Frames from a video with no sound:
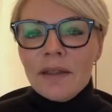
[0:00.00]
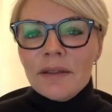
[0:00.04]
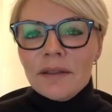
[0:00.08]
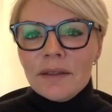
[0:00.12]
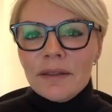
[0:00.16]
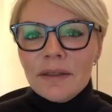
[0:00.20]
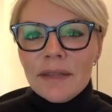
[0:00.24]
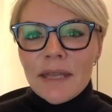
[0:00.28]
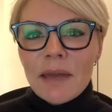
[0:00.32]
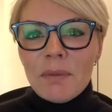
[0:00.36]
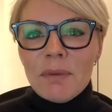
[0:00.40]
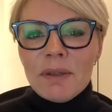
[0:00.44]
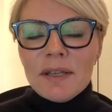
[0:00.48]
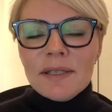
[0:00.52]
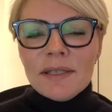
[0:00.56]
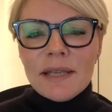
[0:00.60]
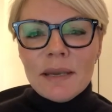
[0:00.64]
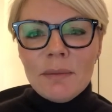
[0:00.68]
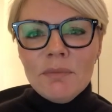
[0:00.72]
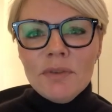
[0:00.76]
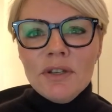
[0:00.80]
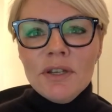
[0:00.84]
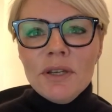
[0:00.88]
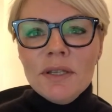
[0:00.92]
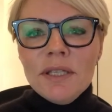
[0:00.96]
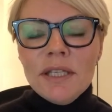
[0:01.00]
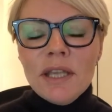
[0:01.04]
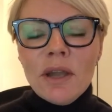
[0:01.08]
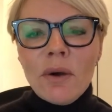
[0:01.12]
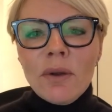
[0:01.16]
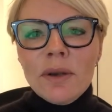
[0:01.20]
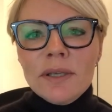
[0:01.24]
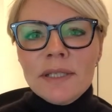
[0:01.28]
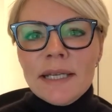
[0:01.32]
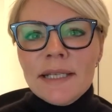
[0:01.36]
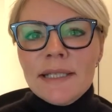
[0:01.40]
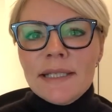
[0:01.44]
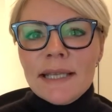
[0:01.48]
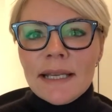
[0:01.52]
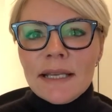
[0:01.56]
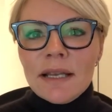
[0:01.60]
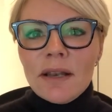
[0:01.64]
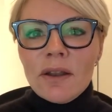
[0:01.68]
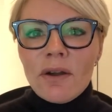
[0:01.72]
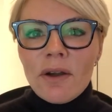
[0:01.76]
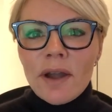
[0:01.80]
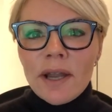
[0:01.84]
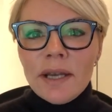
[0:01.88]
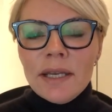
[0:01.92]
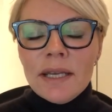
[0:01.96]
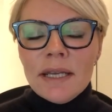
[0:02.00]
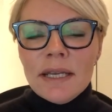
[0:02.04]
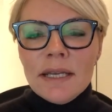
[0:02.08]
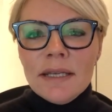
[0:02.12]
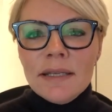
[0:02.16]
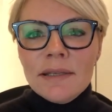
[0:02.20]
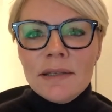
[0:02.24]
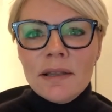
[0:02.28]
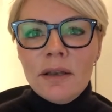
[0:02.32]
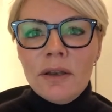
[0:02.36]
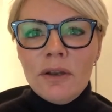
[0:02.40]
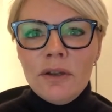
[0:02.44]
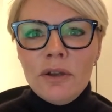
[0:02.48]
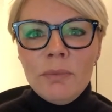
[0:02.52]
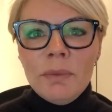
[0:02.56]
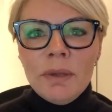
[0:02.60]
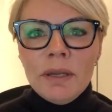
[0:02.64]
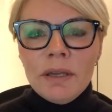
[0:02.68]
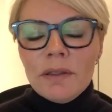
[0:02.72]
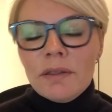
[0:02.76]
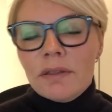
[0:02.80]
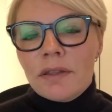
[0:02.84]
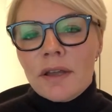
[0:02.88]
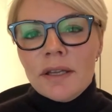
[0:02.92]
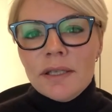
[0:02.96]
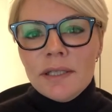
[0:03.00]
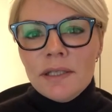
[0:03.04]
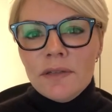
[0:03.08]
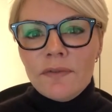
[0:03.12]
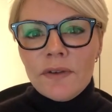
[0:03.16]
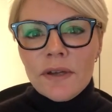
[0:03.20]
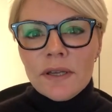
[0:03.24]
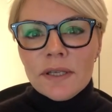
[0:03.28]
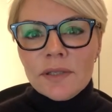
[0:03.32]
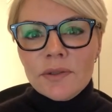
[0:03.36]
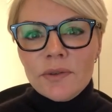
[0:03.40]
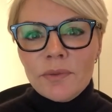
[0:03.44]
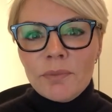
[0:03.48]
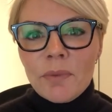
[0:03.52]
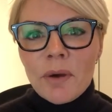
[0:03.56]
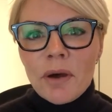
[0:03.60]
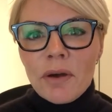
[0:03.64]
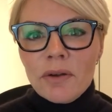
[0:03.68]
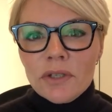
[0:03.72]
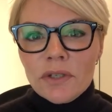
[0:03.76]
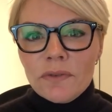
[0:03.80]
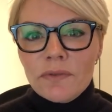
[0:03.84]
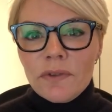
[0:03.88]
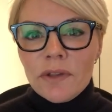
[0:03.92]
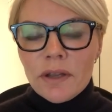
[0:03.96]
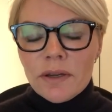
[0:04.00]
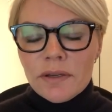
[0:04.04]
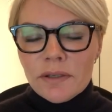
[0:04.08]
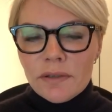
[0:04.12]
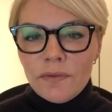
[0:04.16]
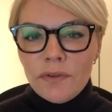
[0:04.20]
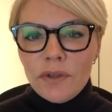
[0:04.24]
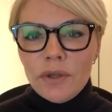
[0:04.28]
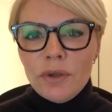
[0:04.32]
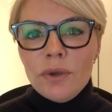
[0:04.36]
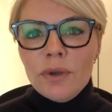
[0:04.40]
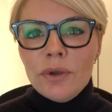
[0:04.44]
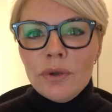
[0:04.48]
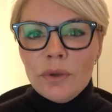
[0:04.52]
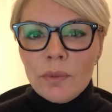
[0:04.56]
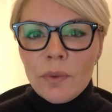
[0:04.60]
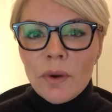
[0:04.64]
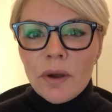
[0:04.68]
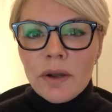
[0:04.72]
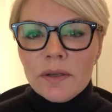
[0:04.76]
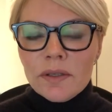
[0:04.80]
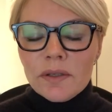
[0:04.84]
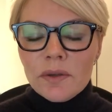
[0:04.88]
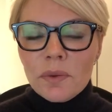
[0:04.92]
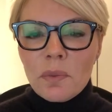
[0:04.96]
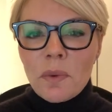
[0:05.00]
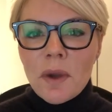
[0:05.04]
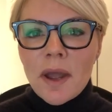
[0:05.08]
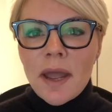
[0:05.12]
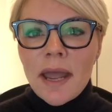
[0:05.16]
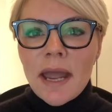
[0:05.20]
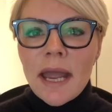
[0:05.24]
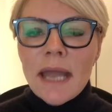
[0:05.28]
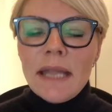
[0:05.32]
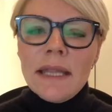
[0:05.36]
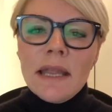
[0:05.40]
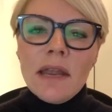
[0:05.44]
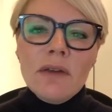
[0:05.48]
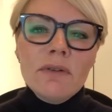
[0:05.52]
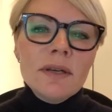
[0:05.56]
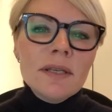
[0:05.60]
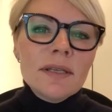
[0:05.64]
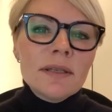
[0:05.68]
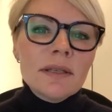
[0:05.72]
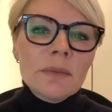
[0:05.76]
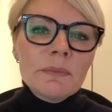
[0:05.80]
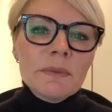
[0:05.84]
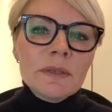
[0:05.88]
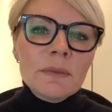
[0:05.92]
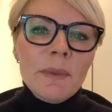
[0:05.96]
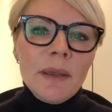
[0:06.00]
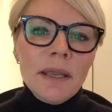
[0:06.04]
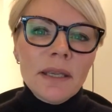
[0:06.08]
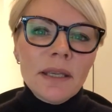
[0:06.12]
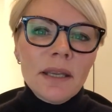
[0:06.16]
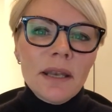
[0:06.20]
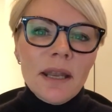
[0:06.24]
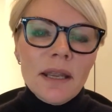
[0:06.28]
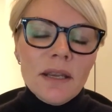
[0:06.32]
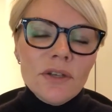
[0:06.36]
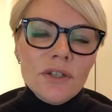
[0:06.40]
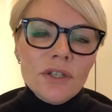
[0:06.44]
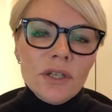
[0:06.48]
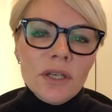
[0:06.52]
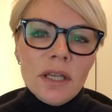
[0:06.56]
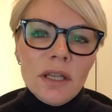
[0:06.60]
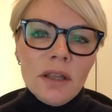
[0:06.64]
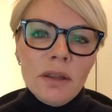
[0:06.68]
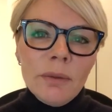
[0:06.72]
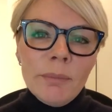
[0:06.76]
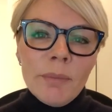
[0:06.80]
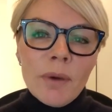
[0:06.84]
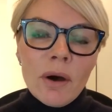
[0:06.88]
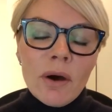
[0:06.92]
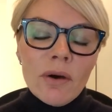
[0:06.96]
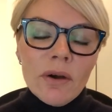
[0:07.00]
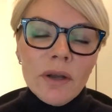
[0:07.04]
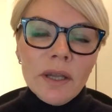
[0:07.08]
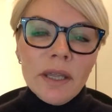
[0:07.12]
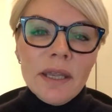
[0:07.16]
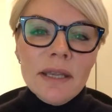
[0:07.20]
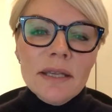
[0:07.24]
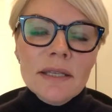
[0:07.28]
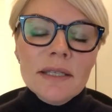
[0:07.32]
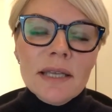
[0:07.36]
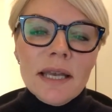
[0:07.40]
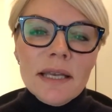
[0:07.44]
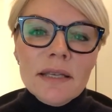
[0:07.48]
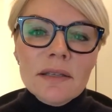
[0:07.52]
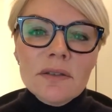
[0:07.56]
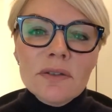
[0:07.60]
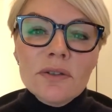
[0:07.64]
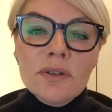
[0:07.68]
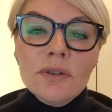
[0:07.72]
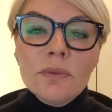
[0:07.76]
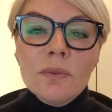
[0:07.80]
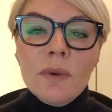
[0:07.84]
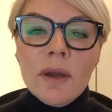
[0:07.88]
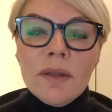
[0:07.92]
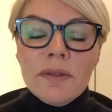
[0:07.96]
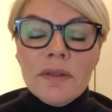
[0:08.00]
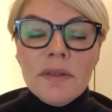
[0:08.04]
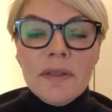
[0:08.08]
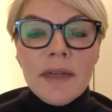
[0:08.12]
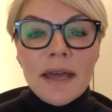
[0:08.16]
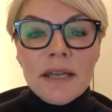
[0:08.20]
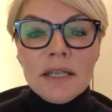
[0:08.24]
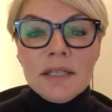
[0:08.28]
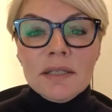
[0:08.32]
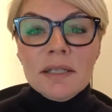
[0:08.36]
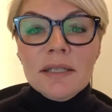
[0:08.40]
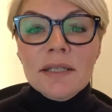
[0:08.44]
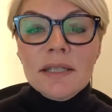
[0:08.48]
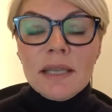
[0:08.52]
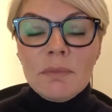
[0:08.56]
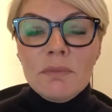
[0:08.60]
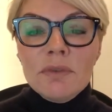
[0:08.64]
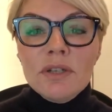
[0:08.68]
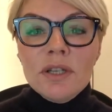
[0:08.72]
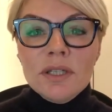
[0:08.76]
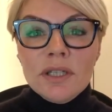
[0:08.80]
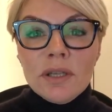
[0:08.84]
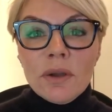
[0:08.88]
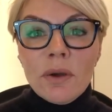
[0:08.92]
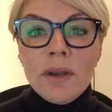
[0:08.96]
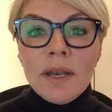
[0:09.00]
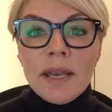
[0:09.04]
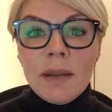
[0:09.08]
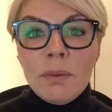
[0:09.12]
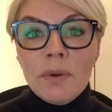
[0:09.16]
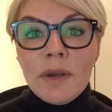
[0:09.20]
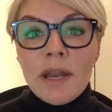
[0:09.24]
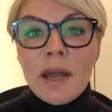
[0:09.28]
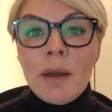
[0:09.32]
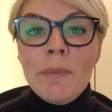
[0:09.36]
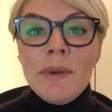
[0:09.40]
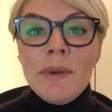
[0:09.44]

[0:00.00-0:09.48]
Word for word: Now, the stamp duty holiday deadline is looming 31st of March for those of you who weren't aware, and there is some speculation in the market as to whether that stamp duty holiday will now be